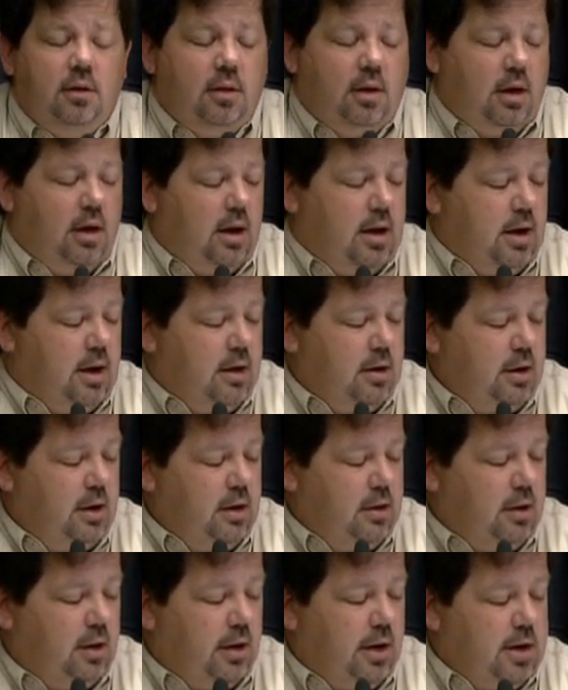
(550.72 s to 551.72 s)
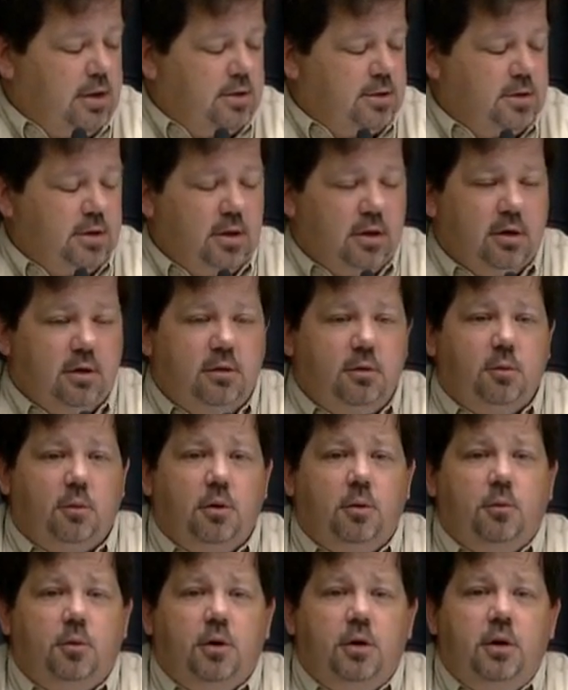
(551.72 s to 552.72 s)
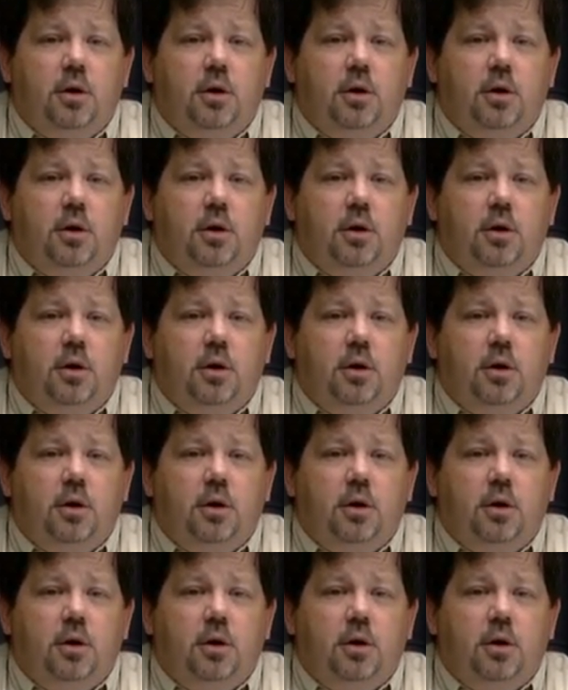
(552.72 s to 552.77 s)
Uh, in the last uh, 21